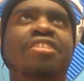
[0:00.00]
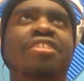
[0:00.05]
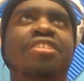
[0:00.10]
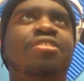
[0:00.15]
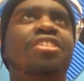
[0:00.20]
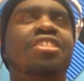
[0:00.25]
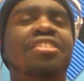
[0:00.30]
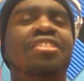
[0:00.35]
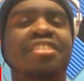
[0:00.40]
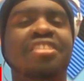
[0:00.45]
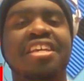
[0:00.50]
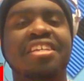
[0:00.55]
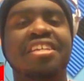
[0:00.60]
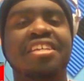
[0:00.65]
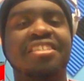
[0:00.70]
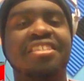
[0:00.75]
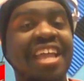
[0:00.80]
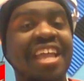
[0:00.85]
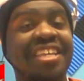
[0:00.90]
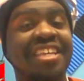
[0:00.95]
so she says
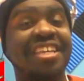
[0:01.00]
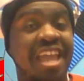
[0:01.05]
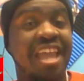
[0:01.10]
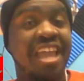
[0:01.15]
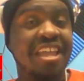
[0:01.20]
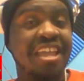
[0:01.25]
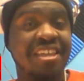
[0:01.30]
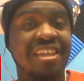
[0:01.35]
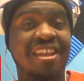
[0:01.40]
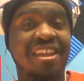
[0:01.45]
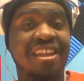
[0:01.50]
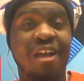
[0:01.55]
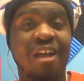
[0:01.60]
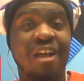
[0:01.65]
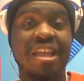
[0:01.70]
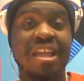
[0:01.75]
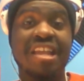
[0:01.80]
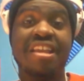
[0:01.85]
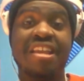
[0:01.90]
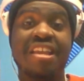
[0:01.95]
I can't get
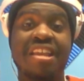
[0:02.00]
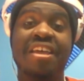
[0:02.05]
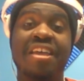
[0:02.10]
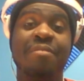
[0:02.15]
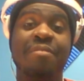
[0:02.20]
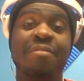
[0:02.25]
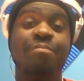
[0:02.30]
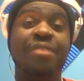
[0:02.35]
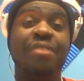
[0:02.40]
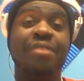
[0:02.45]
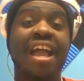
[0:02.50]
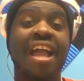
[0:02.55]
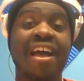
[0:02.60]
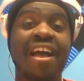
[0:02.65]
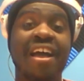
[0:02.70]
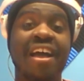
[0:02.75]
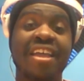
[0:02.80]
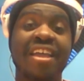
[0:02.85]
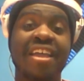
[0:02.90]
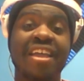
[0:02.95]
out and then
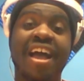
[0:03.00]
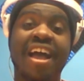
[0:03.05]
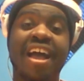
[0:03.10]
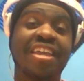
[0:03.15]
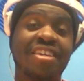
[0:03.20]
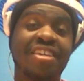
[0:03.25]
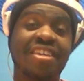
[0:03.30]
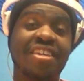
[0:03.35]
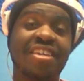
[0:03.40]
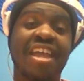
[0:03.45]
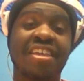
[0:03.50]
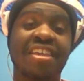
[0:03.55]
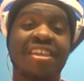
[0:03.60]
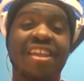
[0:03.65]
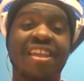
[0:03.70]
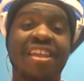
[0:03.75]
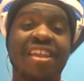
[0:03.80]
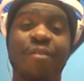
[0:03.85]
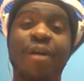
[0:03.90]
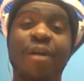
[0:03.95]
behind I can't get
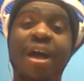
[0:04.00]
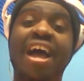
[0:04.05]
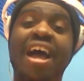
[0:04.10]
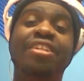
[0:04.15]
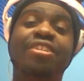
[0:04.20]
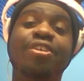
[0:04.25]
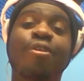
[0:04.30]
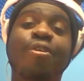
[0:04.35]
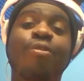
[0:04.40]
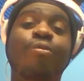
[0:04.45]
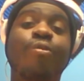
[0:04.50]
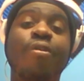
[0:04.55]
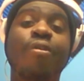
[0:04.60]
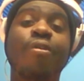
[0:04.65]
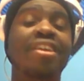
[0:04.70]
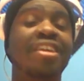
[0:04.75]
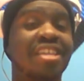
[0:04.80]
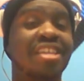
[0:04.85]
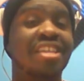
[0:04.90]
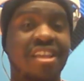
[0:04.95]
out, I don't
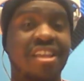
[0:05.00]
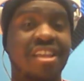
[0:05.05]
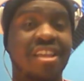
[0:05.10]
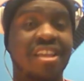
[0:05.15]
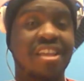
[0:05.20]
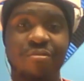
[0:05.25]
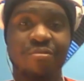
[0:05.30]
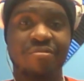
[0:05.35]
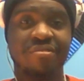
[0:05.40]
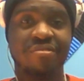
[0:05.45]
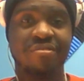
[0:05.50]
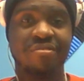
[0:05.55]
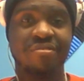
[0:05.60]
want to get out.